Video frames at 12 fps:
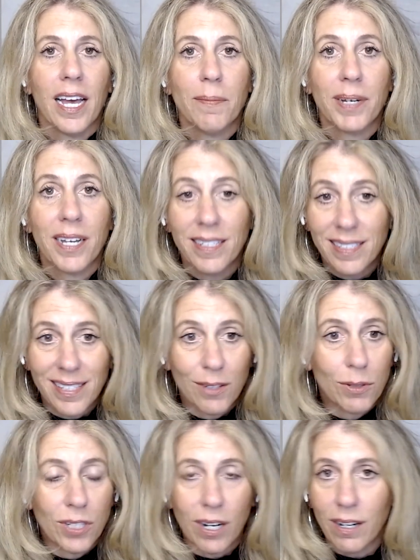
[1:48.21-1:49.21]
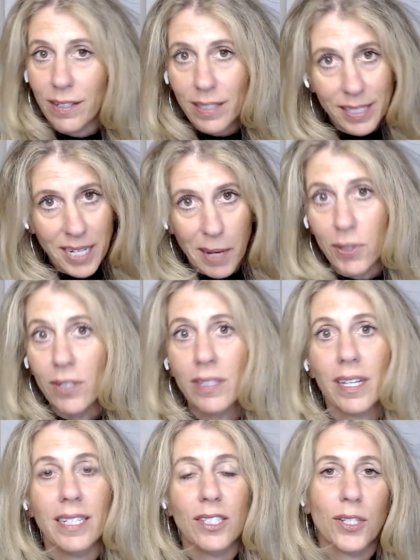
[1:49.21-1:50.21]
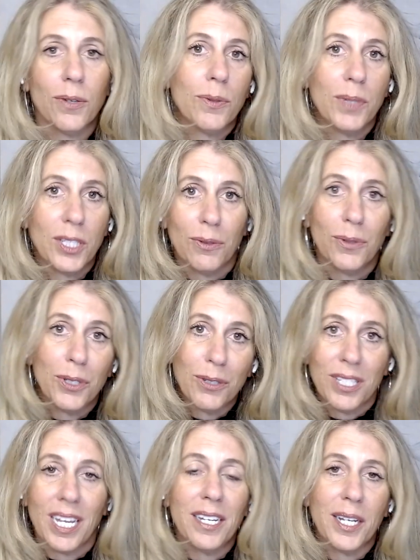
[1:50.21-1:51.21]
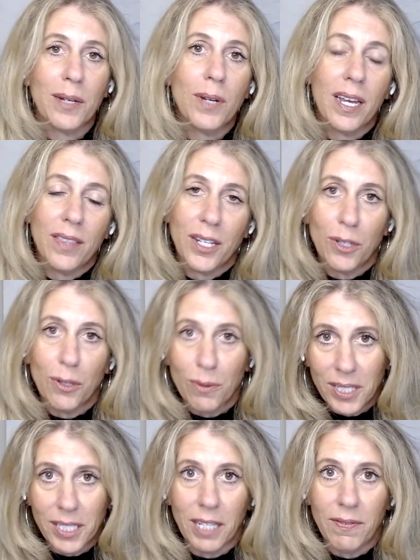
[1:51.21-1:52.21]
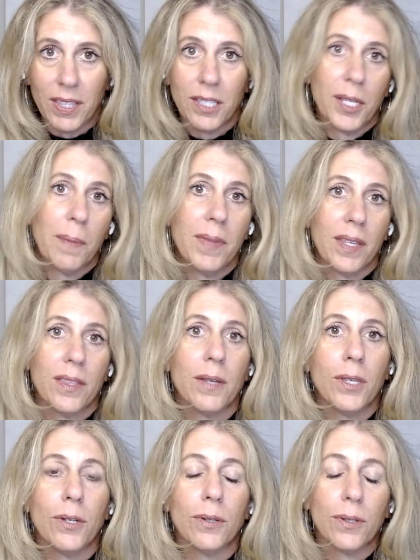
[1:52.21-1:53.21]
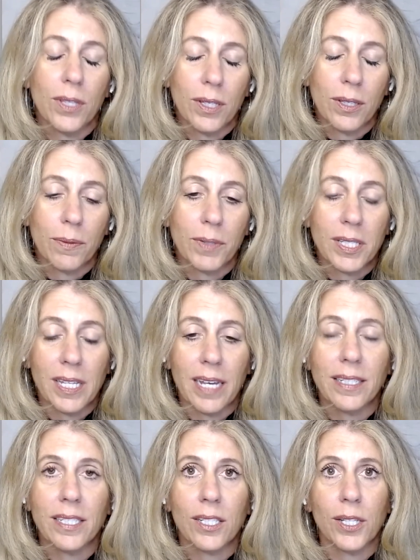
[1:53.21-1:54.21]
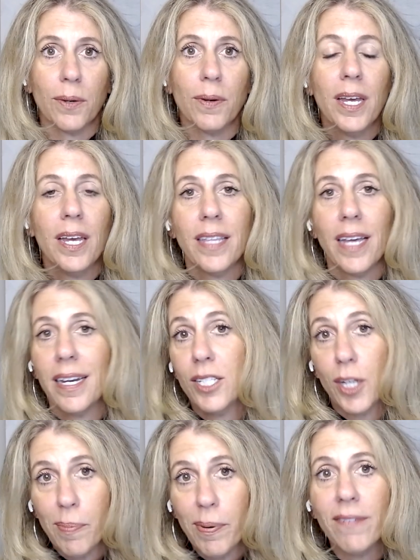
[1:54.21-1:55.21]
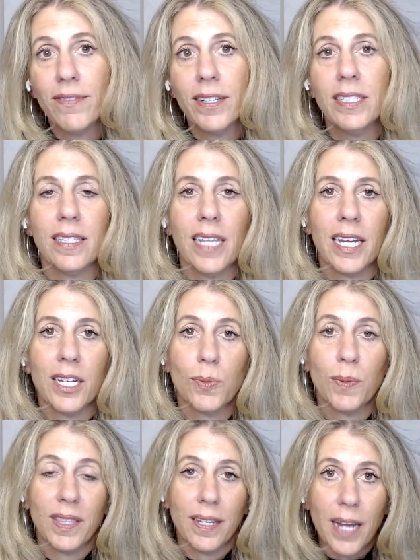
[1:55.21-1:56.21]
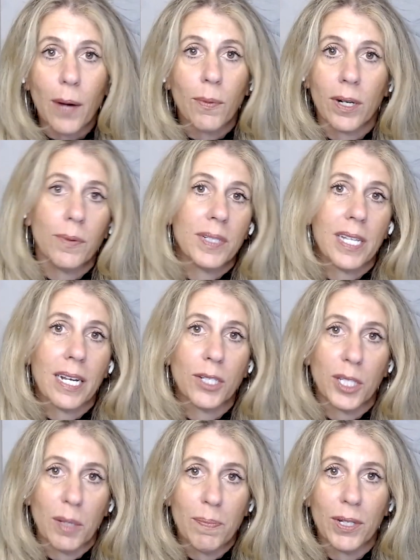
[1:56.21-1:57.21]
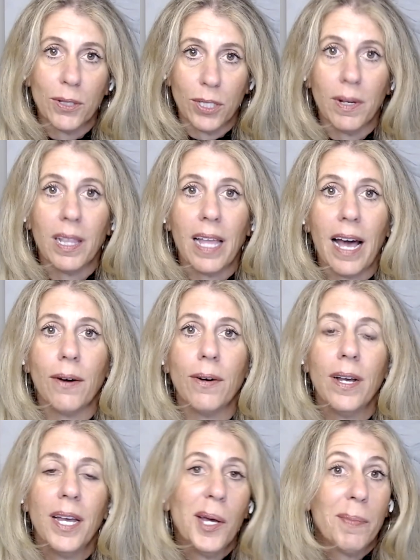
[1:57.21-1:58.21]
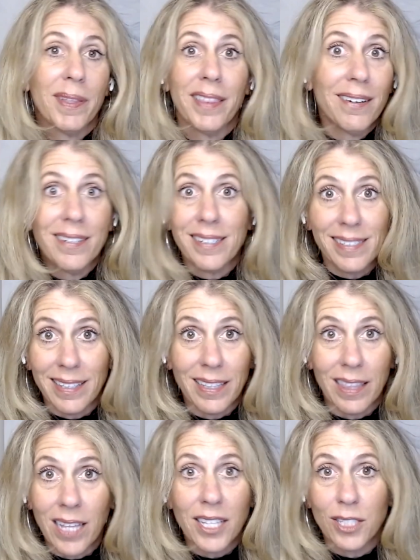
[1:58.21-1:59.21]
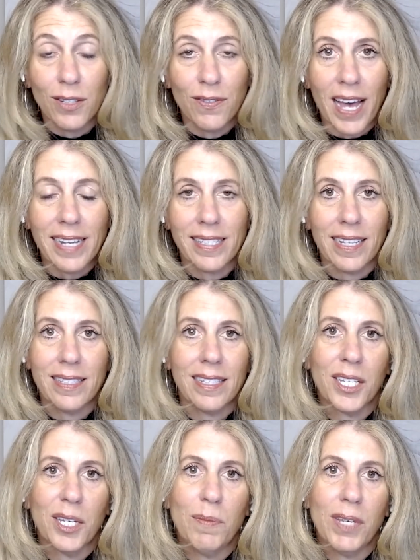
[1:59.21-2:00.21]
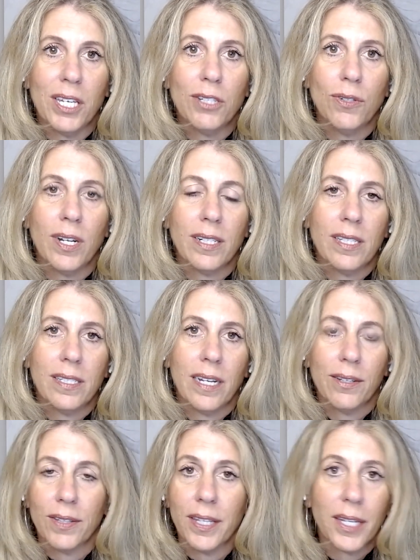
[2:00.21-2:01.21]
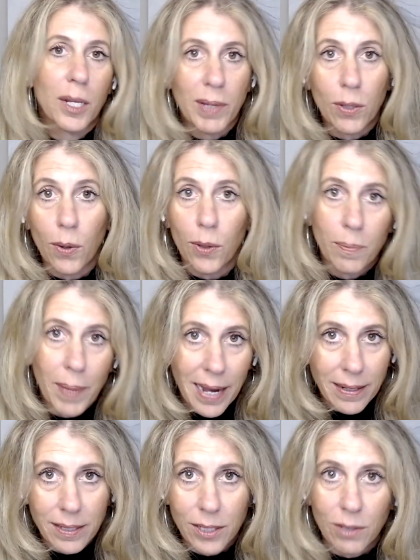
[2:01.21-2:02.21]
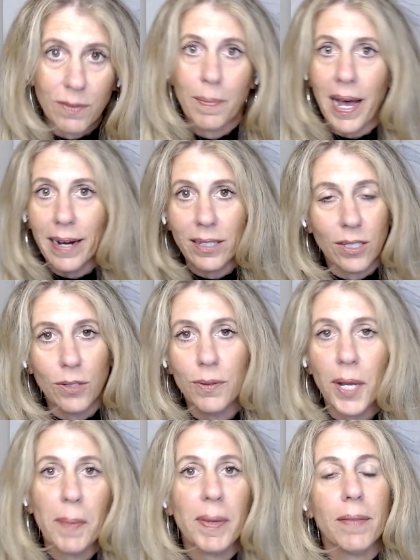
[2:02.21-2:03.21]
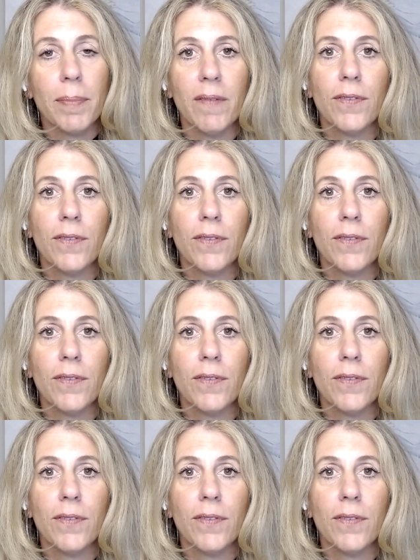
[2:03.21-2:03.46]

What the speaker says: Because those are stable, and so when you're sending and then you're receiving the same thing that was sent. So that is our preference, and that is what the network was actually built to allow. But there's lots of assets that can be issued on Stellar that can be gold backed, silver backed, you name it.